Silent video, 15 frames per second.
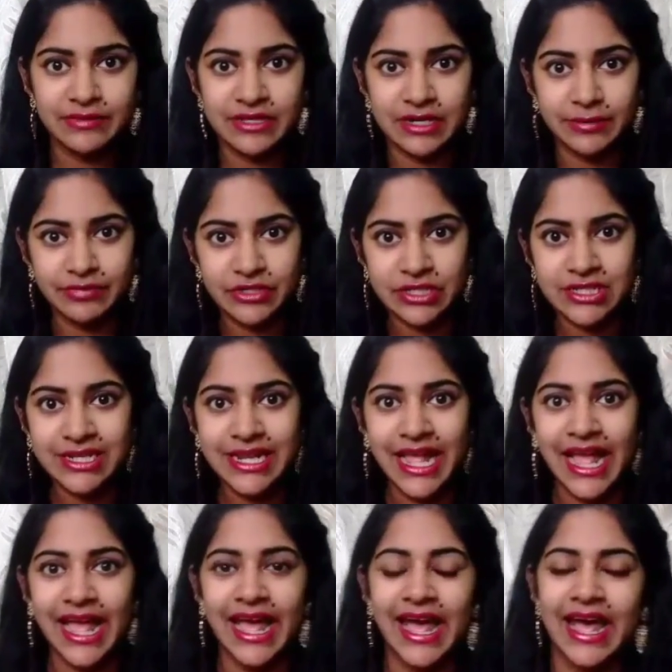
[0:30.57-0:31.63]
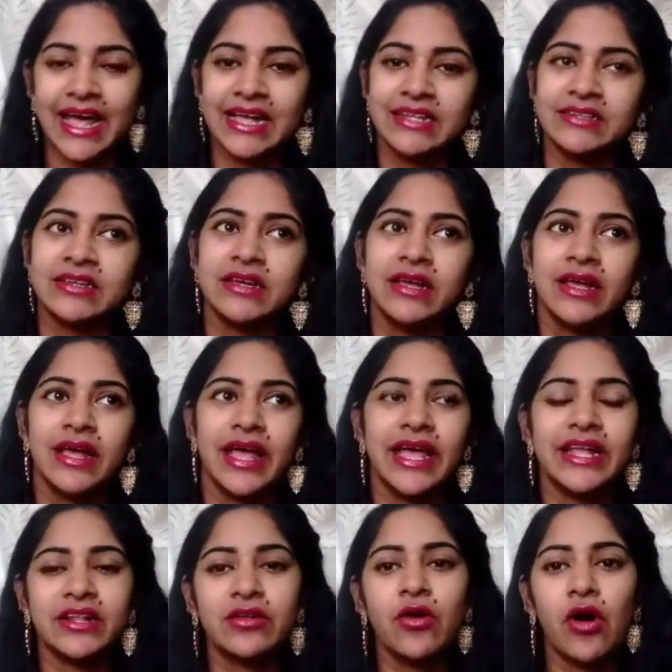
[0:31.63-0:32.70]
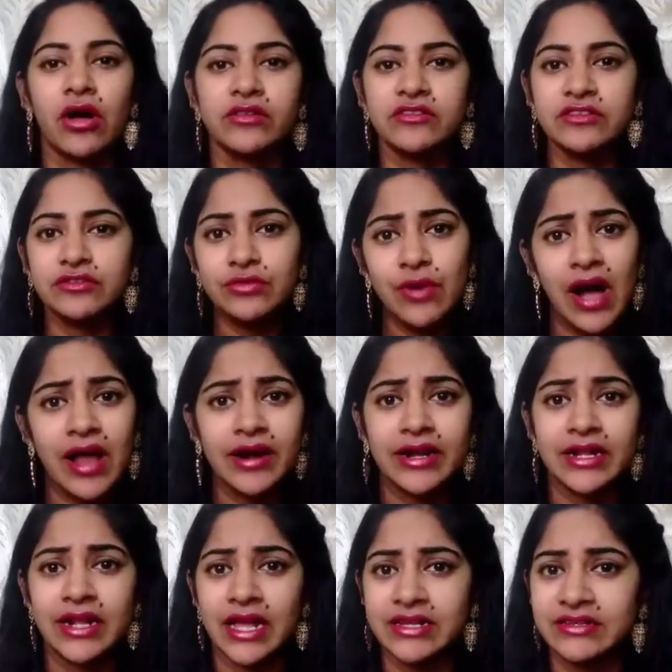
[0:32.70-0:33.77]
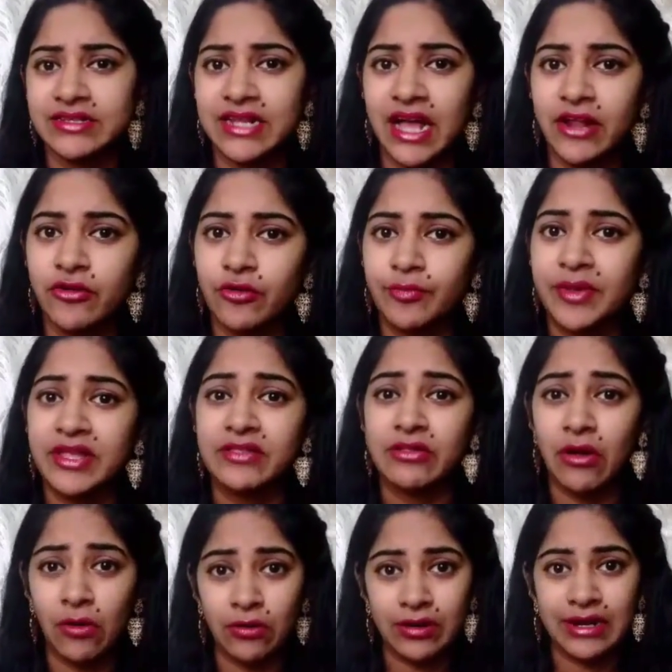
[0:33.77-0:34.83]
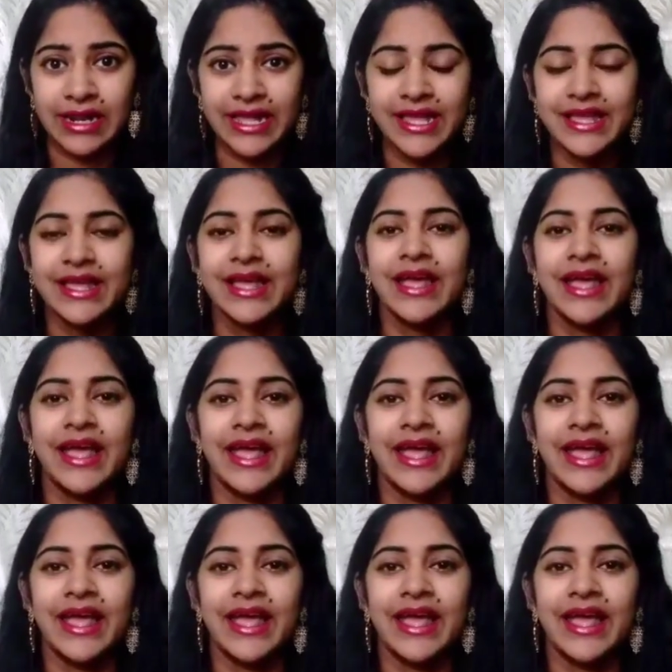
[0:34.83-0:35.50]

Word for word: subscription and it costs 299 rupees only